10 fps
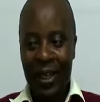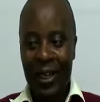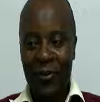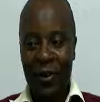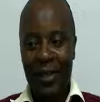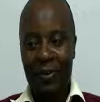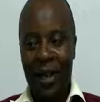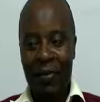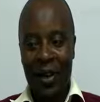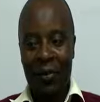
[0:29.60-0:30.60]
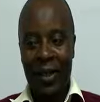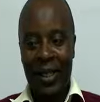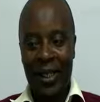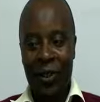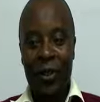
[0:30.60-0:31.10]
It must be having how many
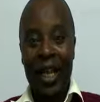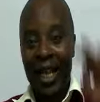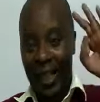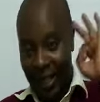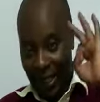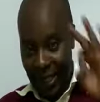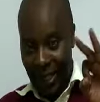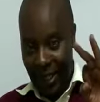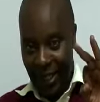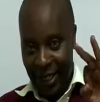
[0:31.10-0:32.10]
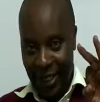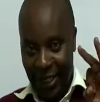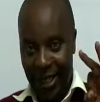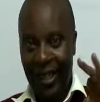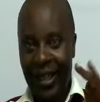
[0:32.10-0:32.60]
sections? 3.
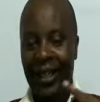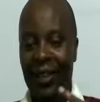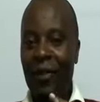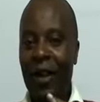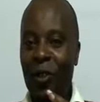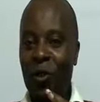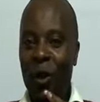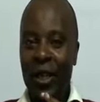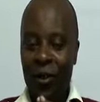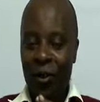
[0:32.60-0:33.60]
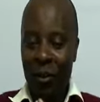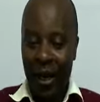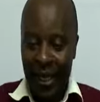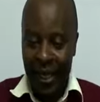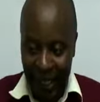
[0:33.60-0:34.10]
The first one is
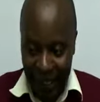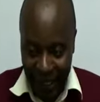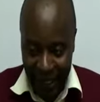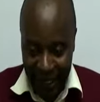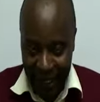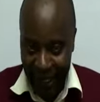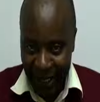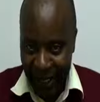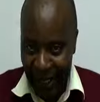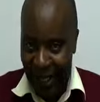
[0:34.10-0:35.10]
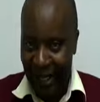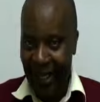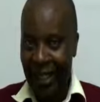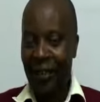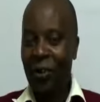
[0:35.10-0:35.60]
operating, isn't it?
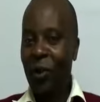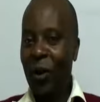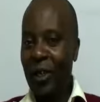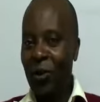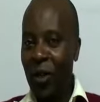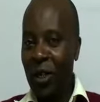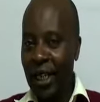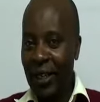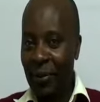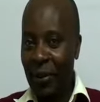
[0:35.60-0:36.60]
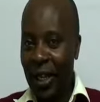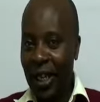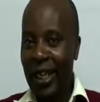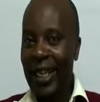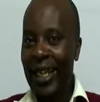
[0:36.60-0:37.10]
The second one is what here?
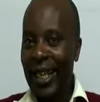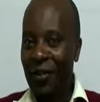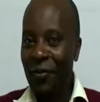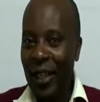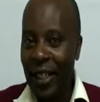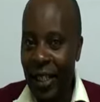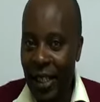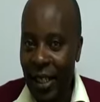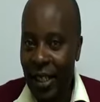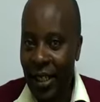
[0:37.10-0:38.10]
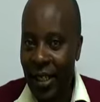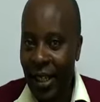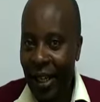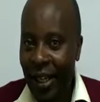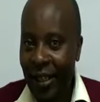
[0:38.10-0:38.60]
Somebody investing.
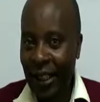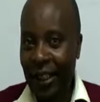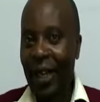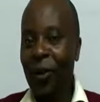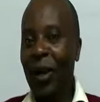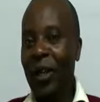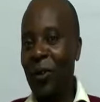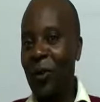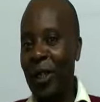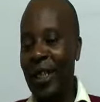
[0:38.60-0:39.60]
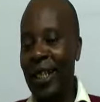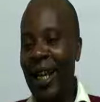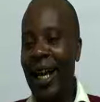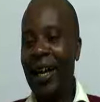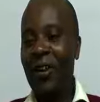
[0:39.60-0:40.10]
The third one is what
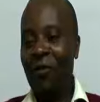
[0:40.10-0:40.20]
here?